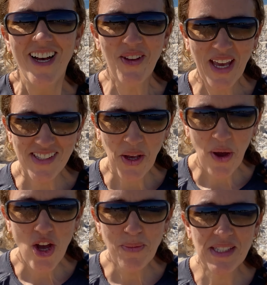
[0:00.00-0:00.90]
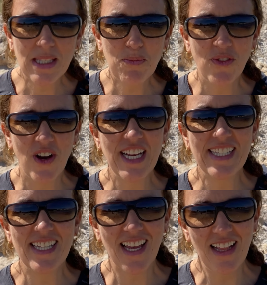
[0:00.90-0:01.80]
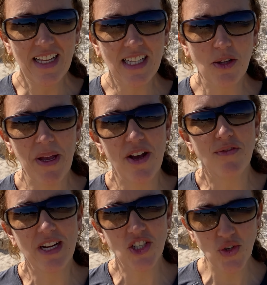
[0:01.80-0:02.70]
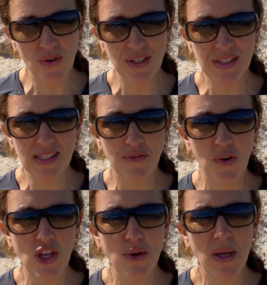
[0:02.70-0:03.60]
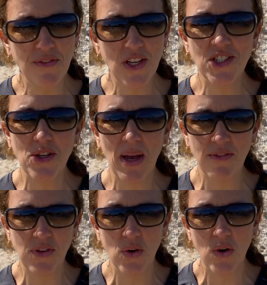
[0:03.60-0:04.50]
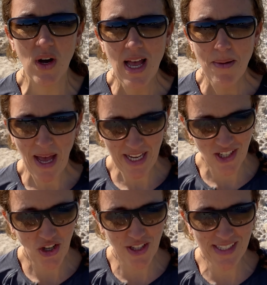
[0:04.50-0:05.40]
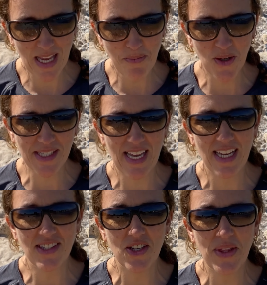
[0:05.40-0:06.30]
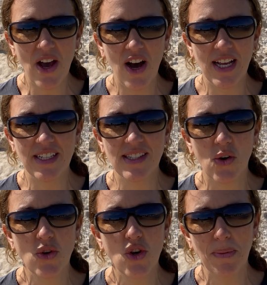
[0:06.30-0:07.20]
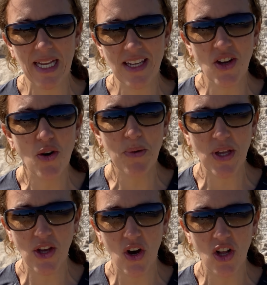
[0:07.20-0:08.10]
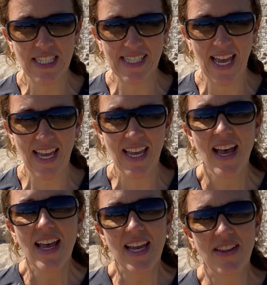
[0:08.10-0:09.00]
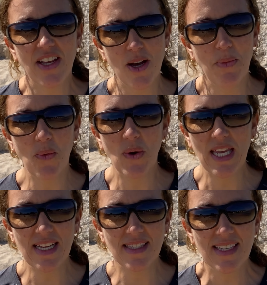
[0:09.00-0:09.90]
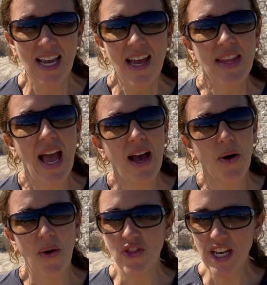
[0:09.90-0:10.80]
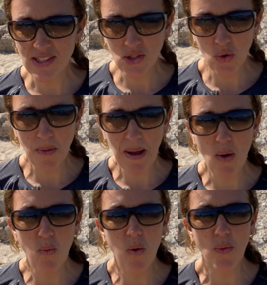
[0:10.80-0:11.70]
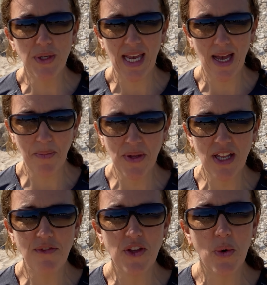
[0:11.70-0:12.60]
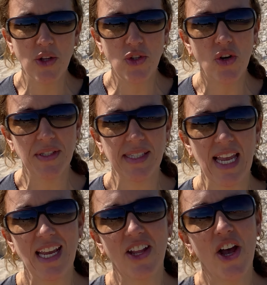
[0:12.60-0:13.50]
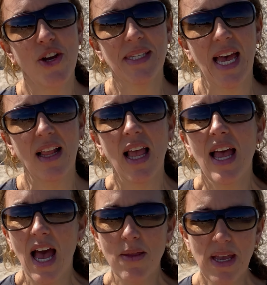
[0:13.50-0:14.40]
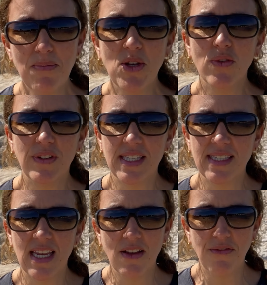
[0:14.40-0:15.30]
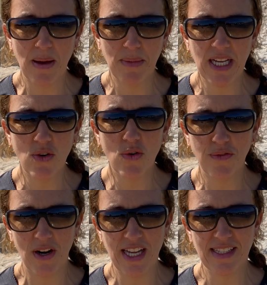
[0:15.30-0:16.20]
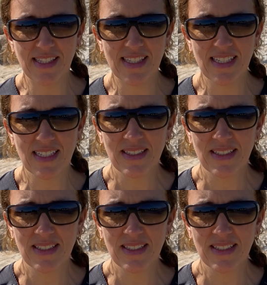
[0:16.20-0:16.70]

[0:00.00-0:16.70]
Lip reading: Okay, so I hope this has provided a little bit of reassurance for you if you do have your package holiday booked here to the island, or you're planning on booking a holiday in the coming weeks. Now, let's talk about what would happen if you are not staying in a hotel and maybe you're visiting family or friends.